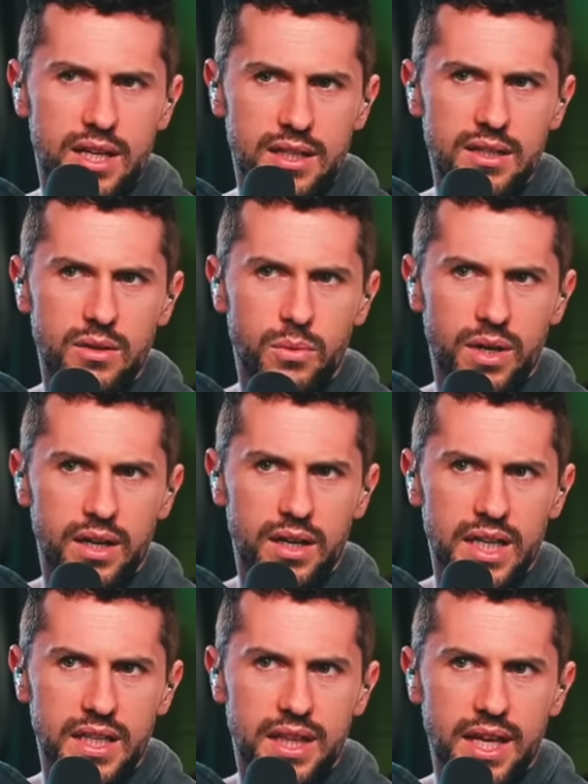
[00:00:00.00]
did,
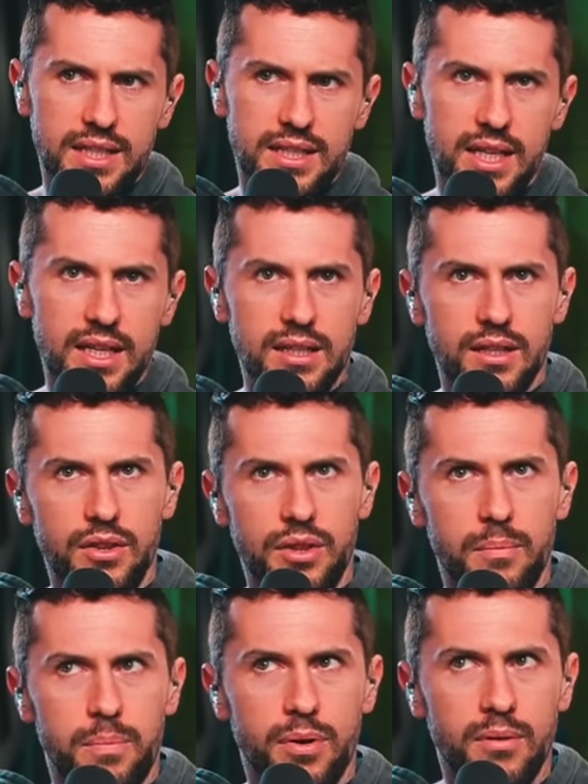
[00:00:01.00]
where they did
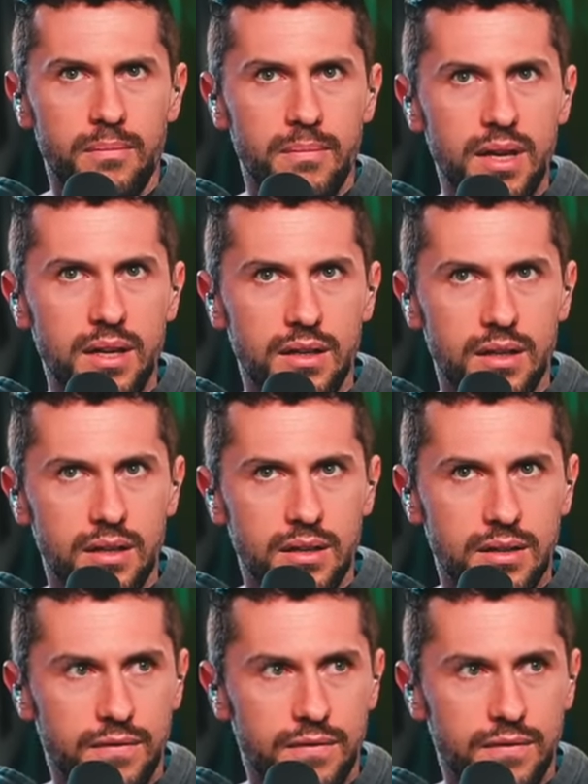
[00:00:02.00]
the premiere,